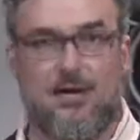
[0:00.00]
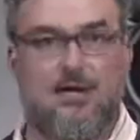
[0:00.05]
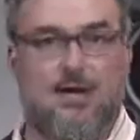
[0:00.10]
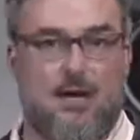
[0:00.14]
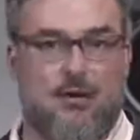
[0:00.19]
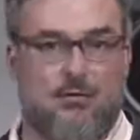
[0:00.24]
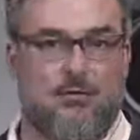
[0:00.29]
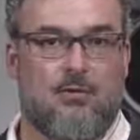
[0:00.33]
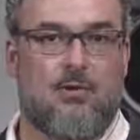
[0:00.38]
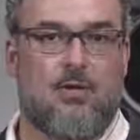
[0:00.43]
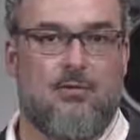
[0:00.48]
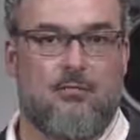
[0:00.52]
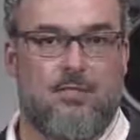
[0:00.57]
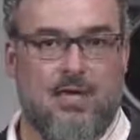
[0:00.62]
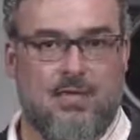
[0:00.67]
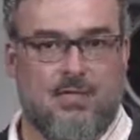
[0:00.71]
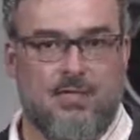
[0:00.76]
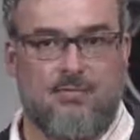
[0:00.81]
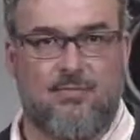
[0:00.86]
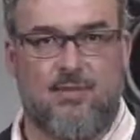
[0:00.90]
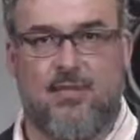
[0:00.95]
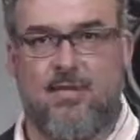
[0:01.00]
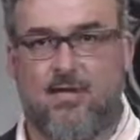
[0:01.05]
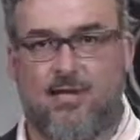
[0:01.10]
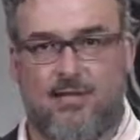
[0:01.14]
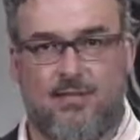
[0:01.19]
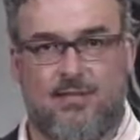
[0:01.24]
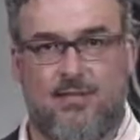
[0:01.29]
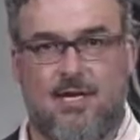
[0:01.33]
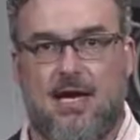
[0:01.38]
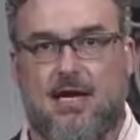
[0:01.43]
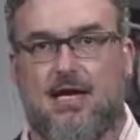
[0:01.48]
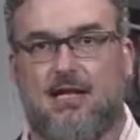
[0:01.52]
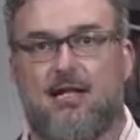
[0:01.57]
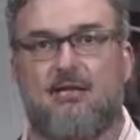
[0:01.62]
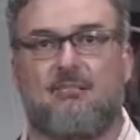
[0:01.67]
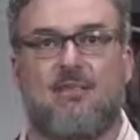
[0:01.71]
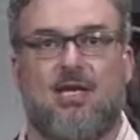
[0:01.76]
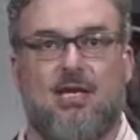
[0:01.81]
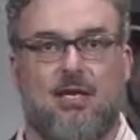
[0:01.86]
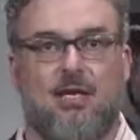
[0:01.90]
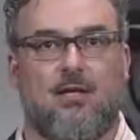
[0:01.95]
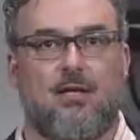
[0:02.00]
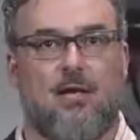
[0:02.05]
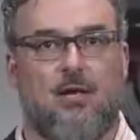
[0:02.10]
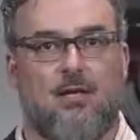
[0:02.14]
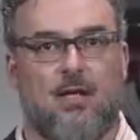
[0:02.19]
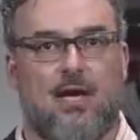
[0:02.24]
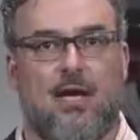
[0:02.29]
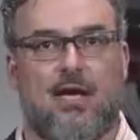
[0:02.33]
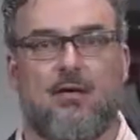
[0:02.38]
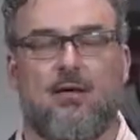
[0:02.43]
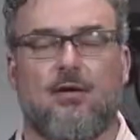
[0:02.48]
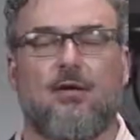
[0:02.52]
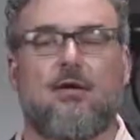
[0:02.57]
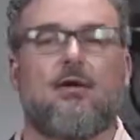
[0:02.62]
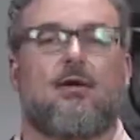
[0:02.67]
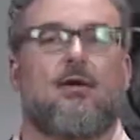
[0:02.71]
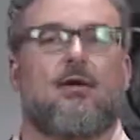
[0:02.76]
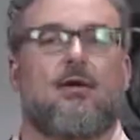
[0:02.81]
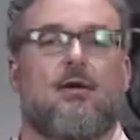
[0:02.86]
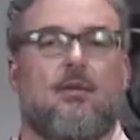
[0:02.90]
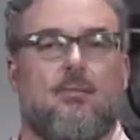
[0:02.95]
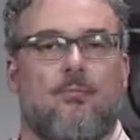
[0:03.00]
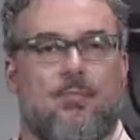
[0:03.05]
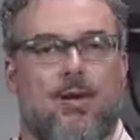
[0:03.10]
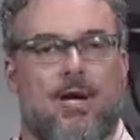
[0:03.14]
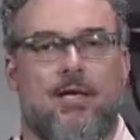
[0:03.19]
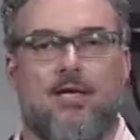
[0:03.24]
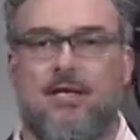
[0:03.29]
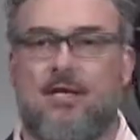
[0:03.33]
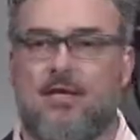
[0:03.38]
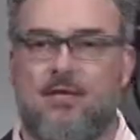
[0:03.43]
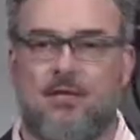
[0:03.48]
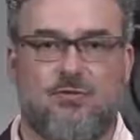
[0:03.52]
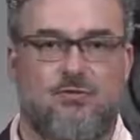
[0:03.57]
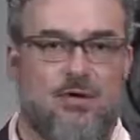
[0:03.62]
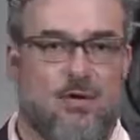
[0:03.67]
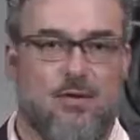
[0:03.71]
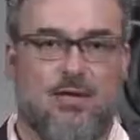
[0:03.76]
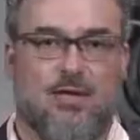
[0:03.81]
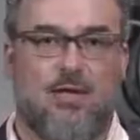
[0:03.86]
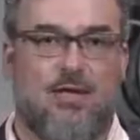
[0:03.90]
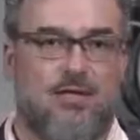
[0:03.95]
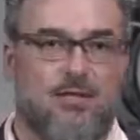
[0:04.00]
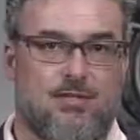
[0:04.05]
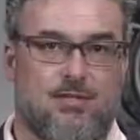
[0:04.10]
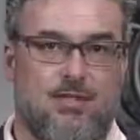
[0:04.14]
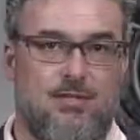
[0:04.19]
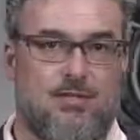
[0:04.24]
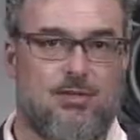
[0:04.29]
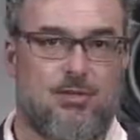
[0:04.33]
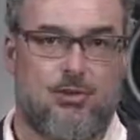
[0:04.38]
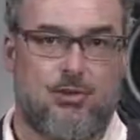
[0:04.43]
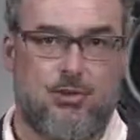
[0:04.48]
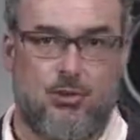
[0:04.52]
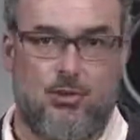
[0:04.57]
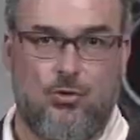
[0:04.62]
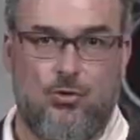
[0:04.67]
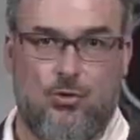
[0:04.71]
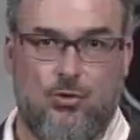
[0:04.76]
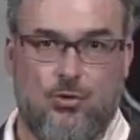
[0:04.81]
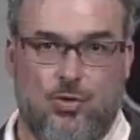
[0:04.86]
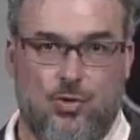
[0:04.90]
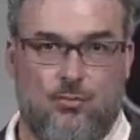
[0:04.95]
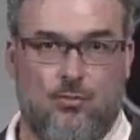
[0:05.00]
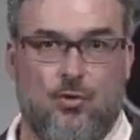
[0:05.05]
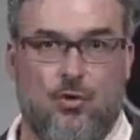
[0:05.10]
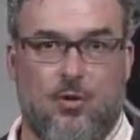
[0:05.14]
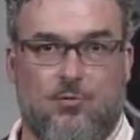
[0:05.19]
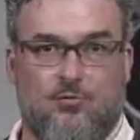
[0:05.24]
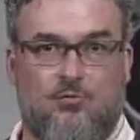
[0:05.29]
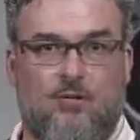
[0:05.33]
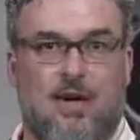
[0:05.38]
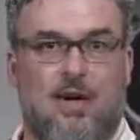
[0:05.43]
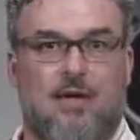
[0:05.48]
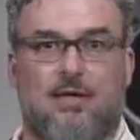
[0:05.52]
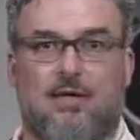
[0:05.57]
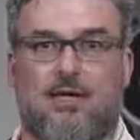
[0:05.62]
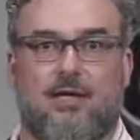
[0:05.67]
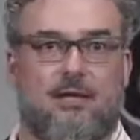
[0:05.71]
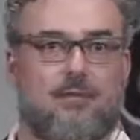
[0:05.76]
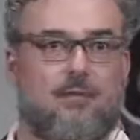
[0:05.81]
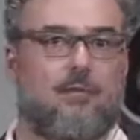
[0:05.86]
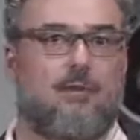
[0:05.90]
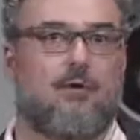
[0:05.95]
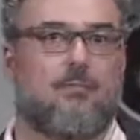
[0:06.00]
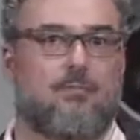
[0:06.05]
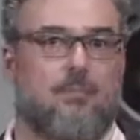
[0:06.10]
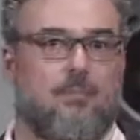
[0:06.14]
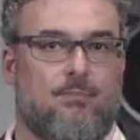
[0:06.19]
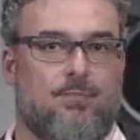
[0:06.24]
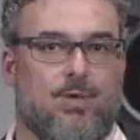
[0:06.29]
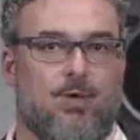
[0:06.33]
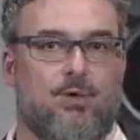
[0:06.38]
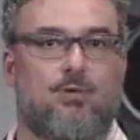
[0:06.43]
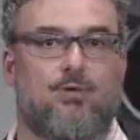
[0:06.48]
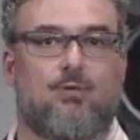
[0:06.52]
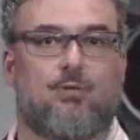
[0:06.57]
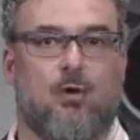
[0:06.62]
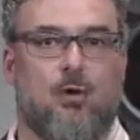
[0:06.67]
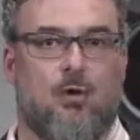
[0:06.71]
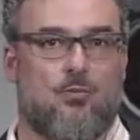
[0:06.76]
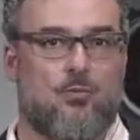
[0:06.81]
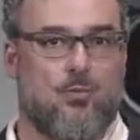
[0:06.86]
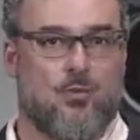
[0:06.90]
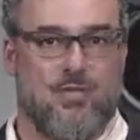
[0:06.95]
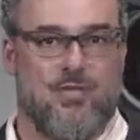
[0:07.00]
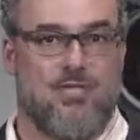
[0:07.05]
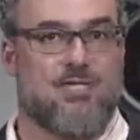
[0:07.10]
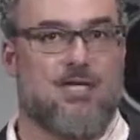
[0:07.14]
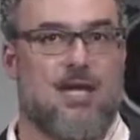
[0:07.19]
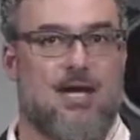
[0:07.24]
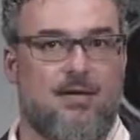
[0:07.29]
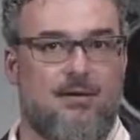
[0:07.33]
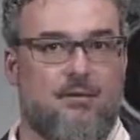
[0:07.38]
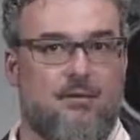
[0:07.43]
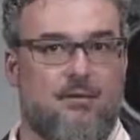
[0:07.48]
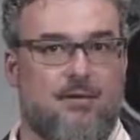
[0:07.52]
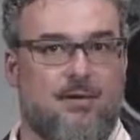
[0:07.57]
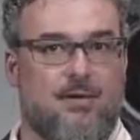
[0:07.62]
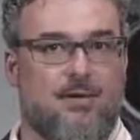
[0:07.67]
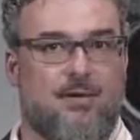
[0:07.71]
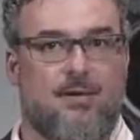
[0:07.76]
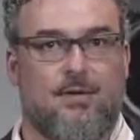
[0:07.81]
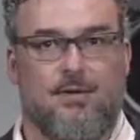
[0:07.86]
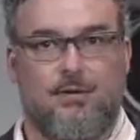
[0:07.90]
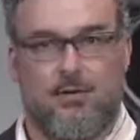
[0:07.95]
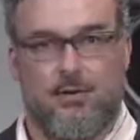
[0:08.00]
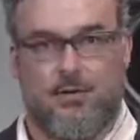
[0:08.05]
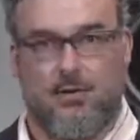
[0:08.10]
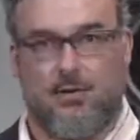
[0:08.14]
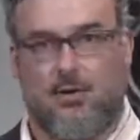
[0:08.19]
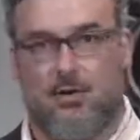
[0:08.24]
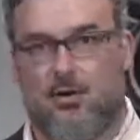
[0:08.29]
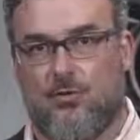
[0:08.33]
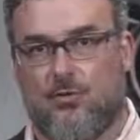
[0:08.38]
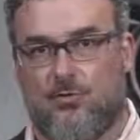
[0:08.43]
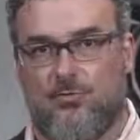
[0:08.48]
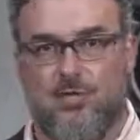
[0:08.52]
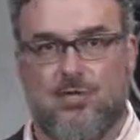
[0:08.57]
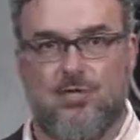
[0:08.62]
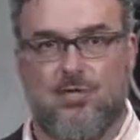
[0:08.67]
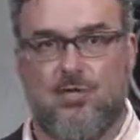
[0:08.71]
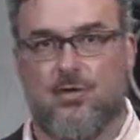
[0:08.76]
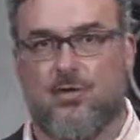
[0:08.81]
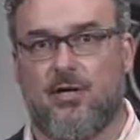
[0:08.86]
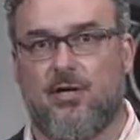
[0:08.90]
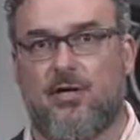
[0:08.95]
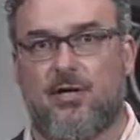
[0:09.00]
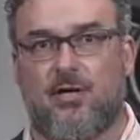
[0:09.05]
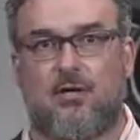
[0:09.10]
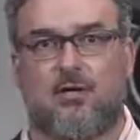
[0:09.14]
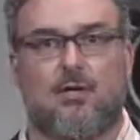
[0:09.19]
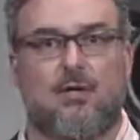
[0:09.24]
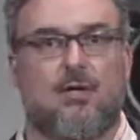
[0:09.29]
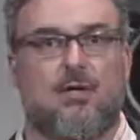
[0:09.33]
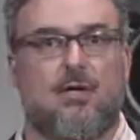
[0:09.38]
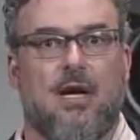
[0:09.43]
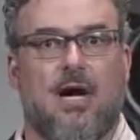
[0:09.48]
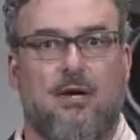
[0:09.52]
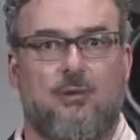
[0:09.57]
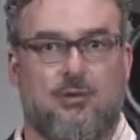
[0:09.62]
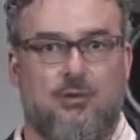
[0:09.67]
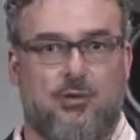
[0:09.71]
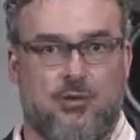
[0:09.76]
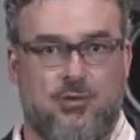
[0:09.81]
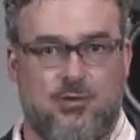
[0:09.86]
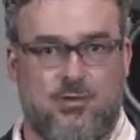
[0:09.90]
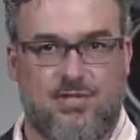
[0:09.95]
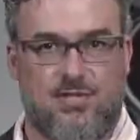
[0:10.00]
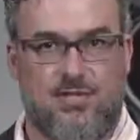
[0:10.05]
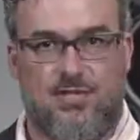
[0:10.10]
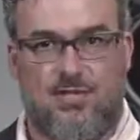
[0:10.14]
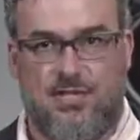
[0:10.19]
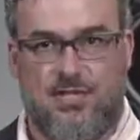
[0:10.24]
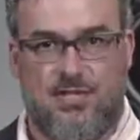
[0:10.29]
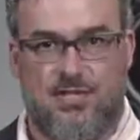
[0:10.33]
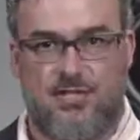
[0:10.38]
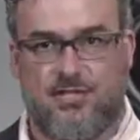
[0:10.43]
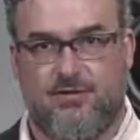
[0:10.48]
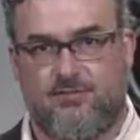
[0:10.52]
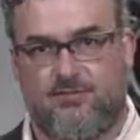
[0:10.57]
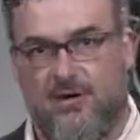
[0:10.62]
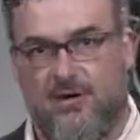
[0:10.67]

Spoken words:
Now, lamentably, it is not on the media locator, but it is very easy to do the profiling, build your own preset. You can load the material. I would choose an adhesive